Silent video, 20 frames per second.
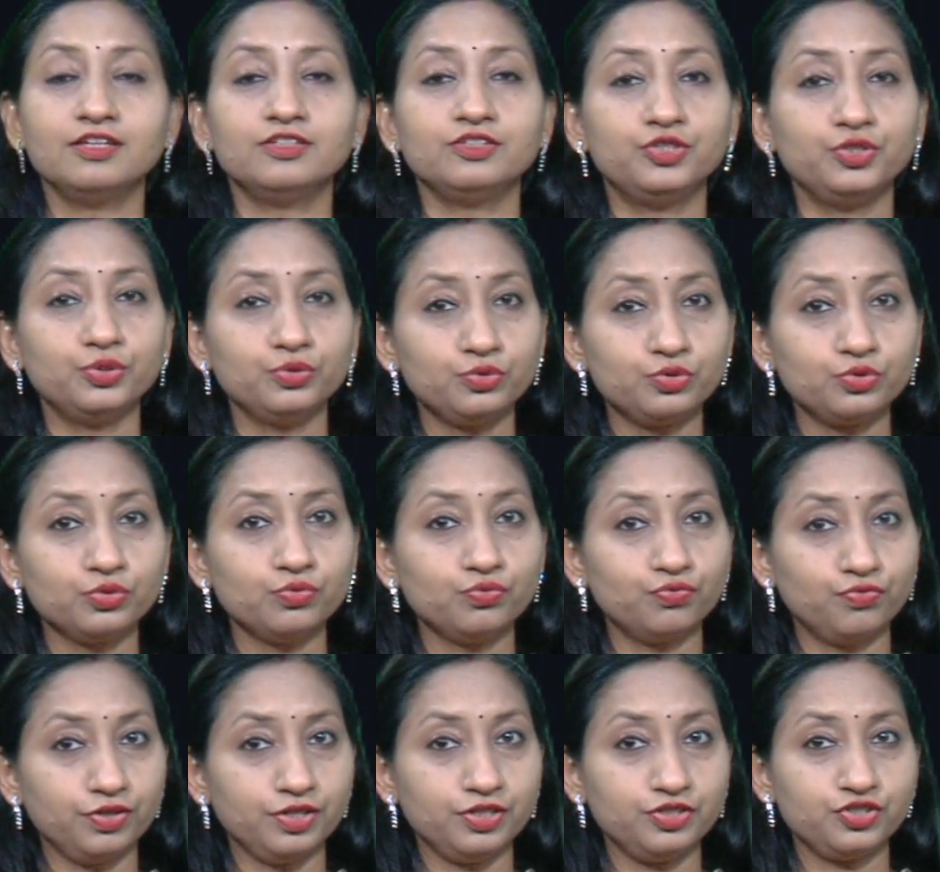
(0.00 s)
due to
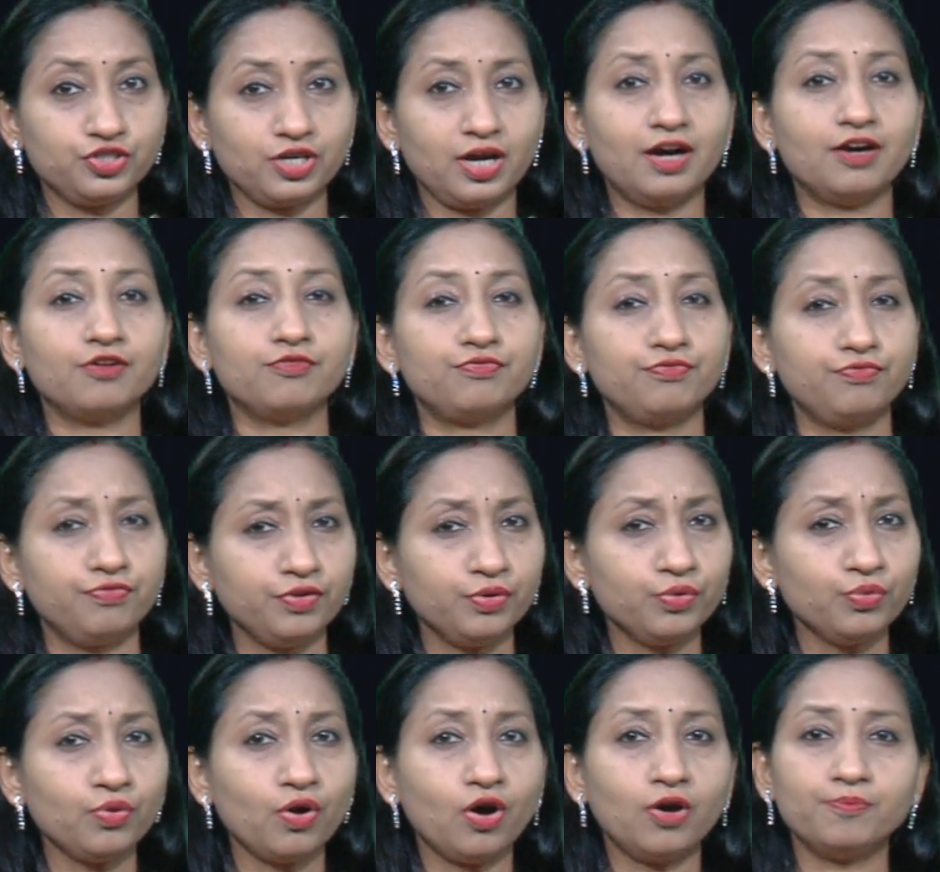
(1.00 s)
which a
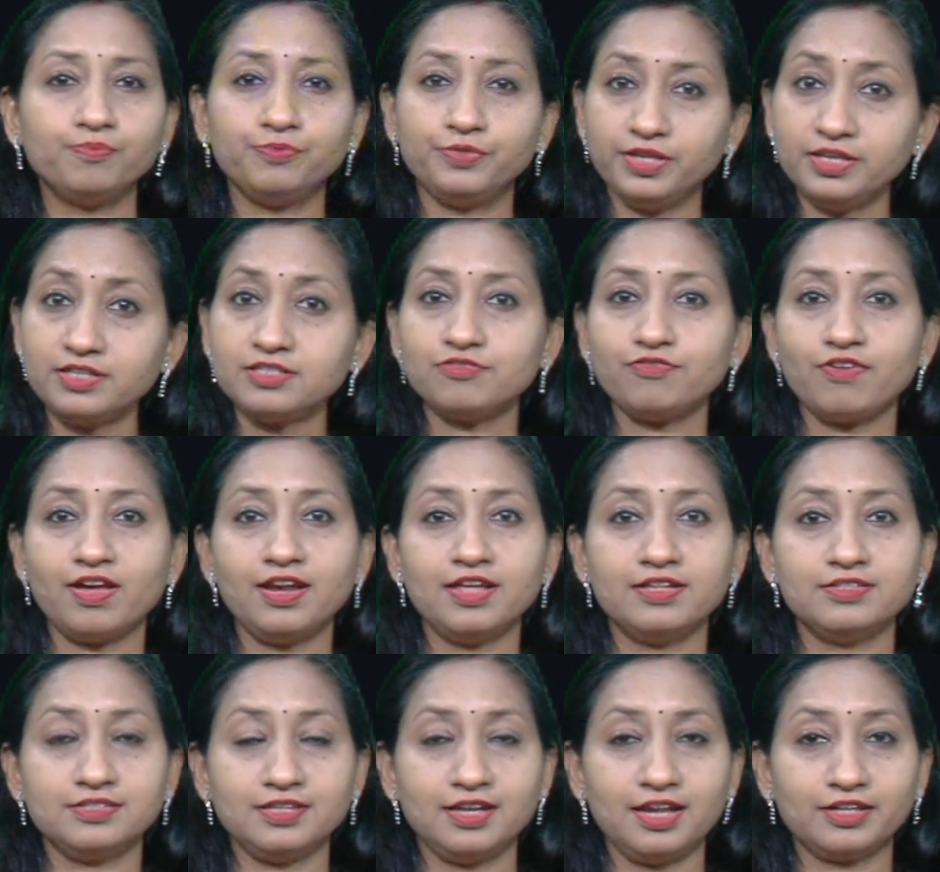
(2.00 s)
few of these
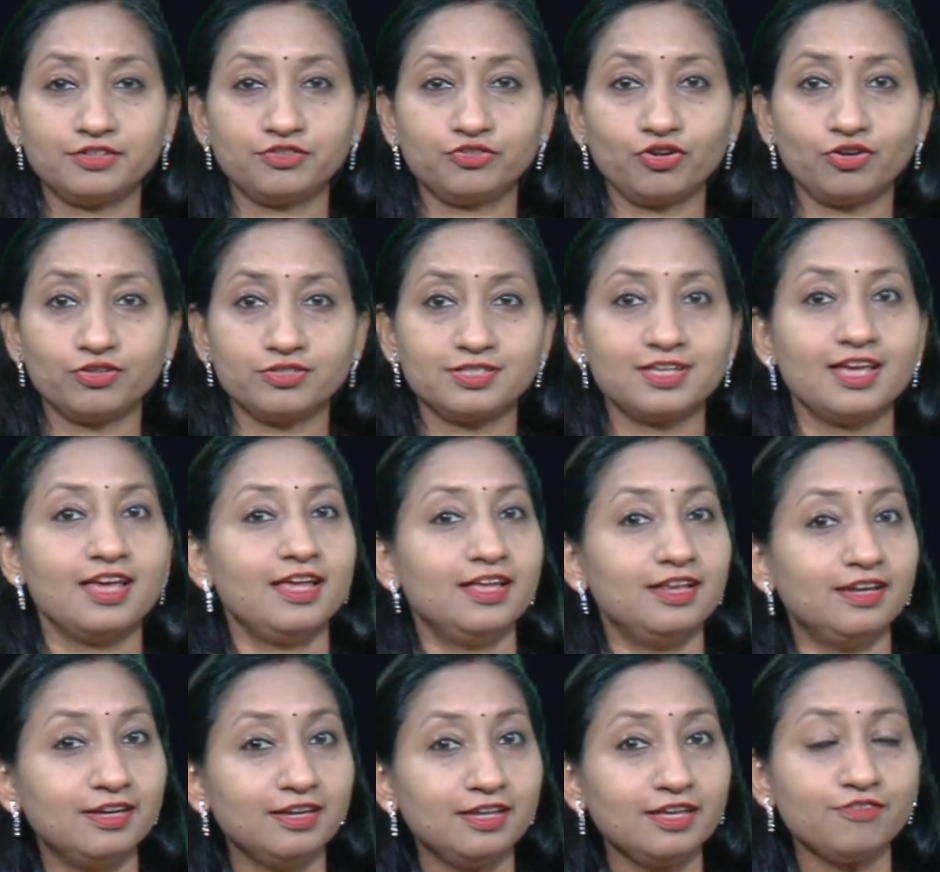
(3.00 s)
valence electrons
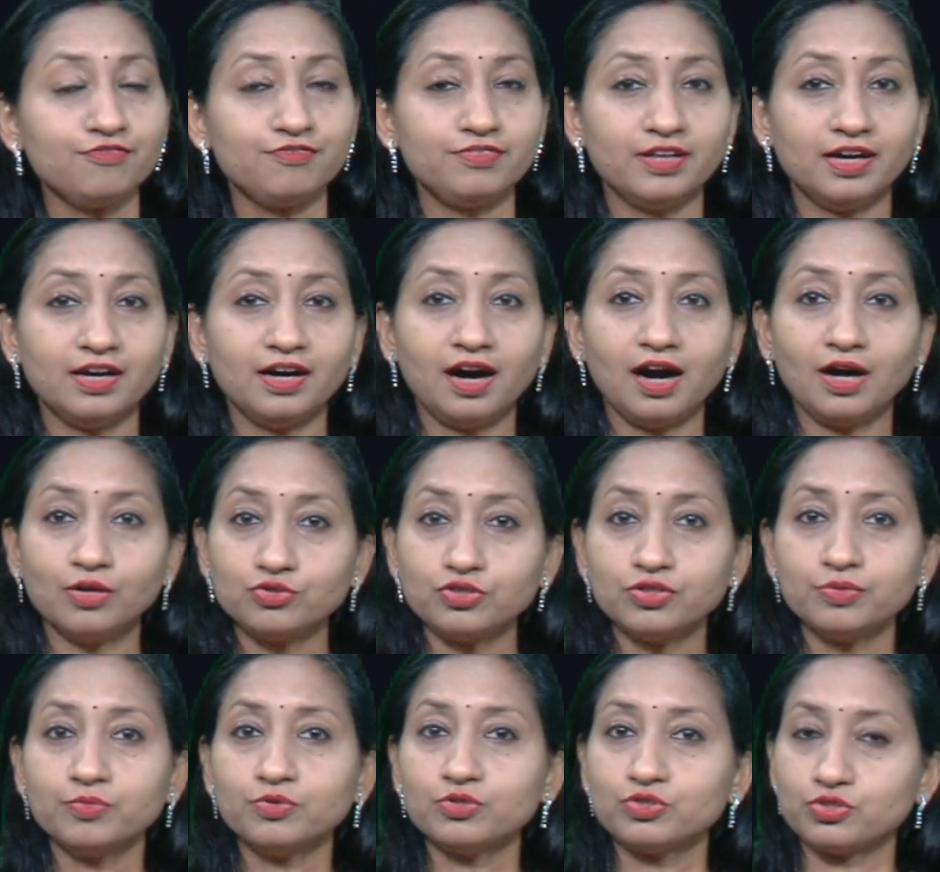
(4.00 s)
leave the
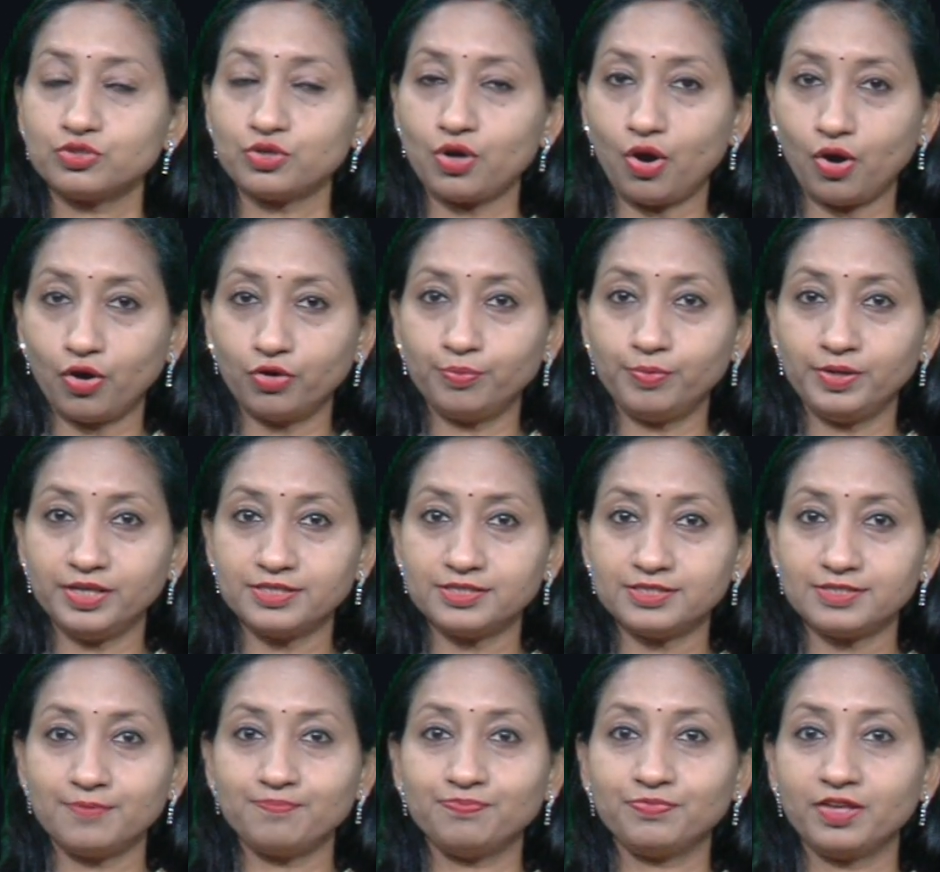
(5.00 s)
outermost orbit
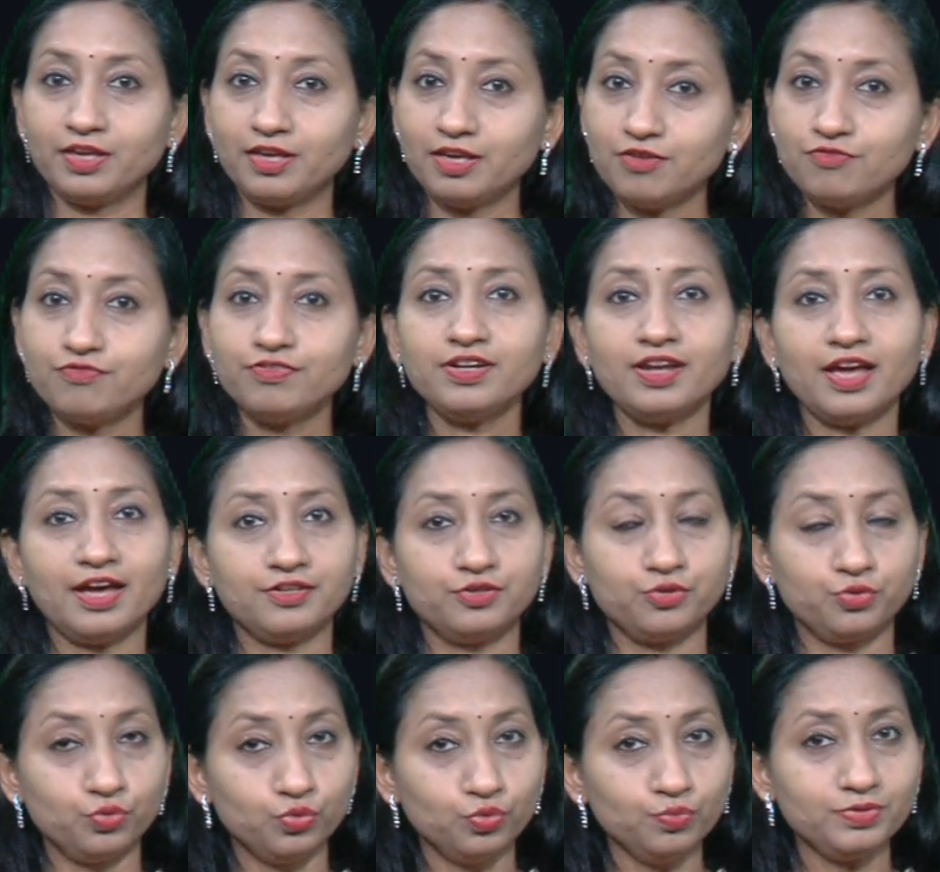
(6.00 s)
even
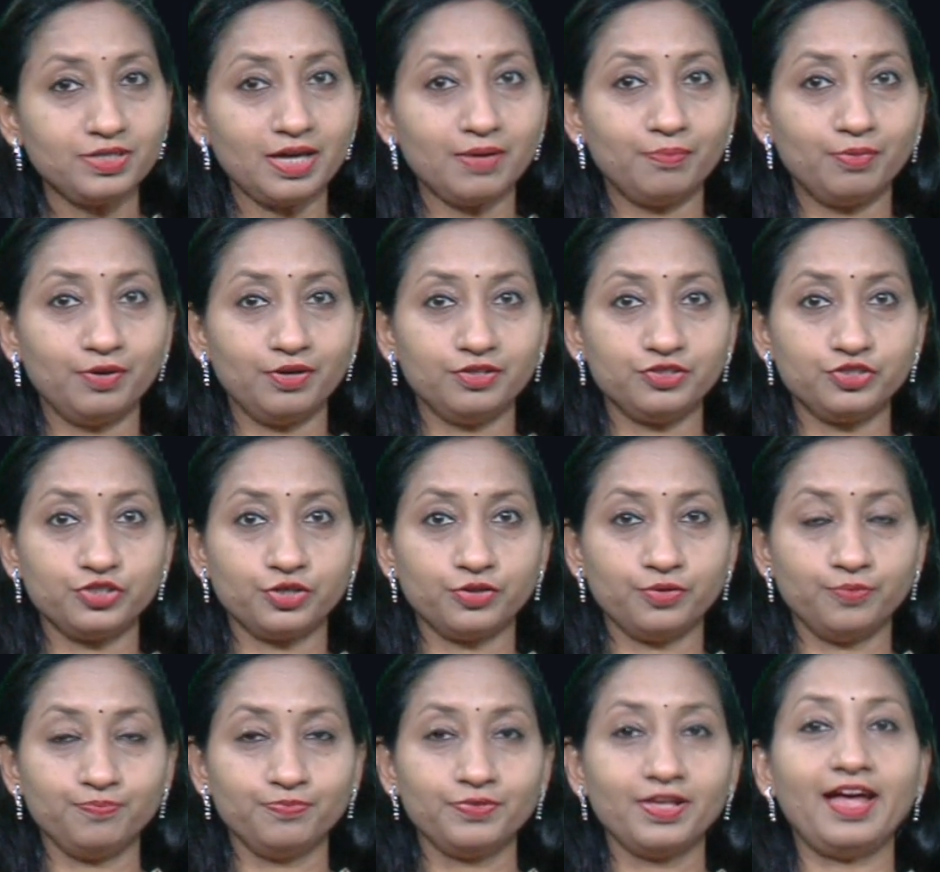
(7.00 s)
at room
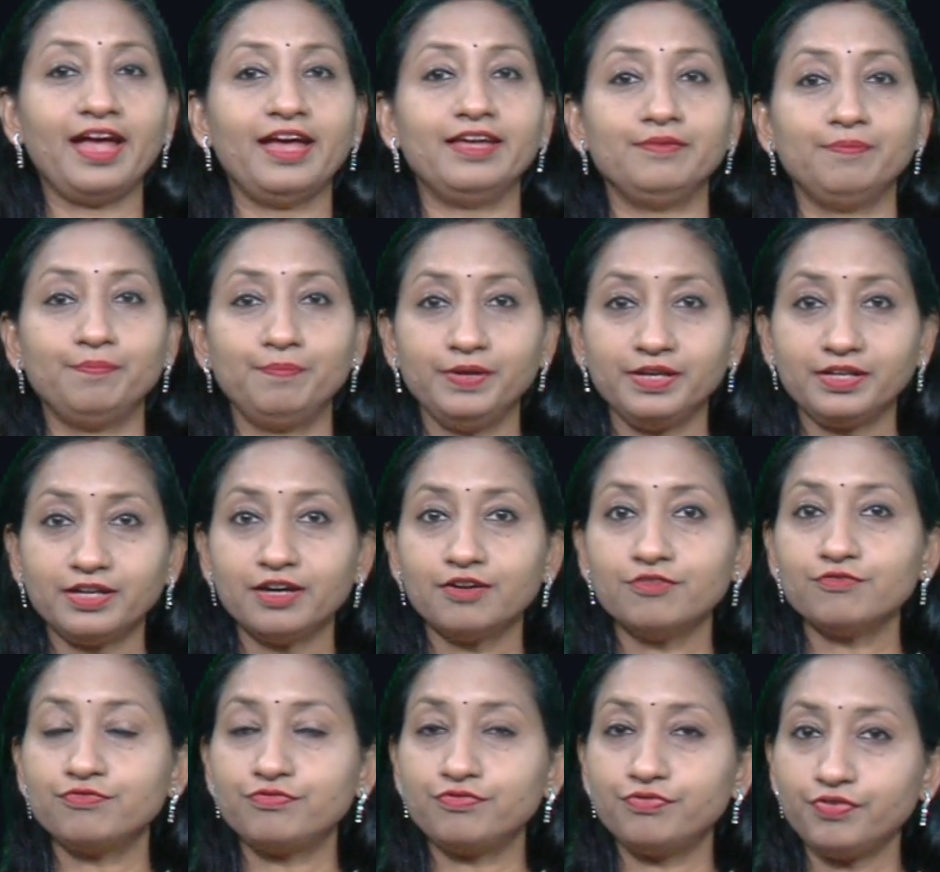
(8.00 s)
temperature and
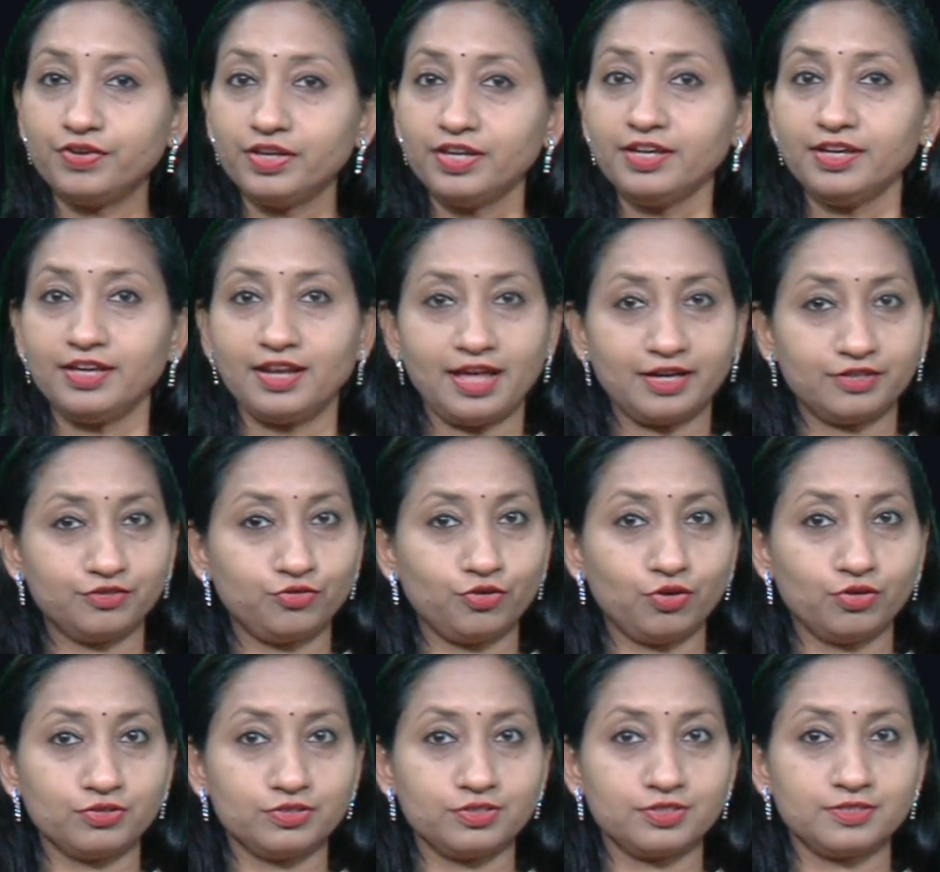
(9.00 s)
become free
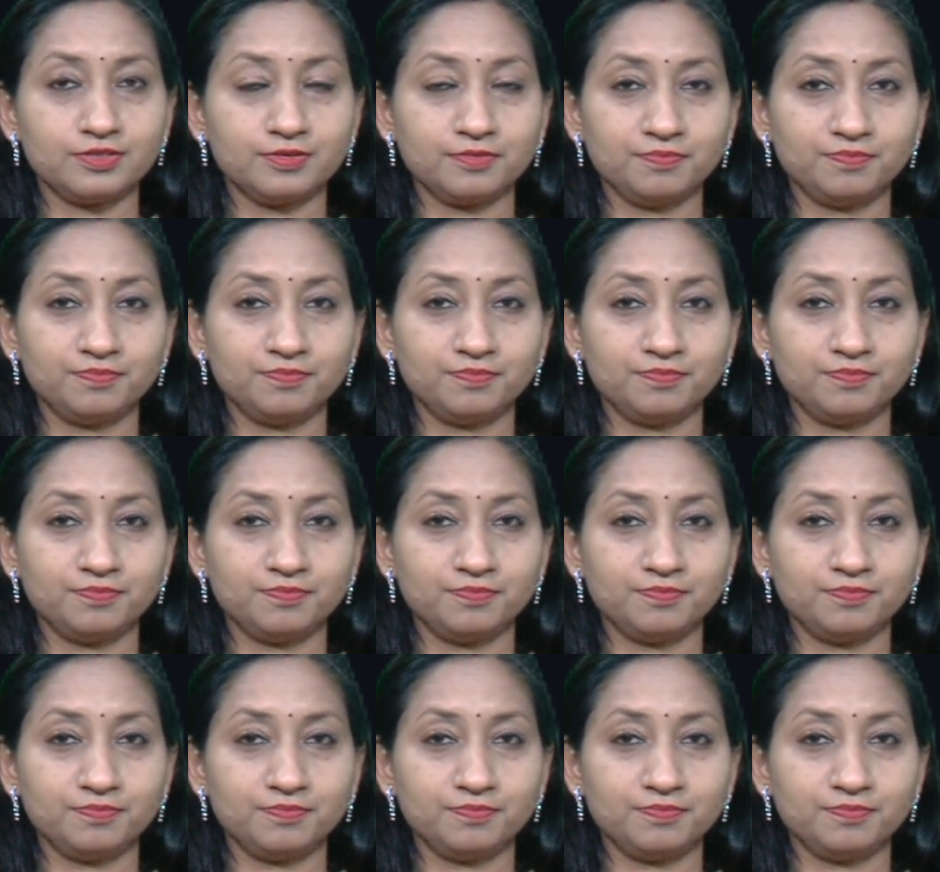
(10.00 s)
electrons.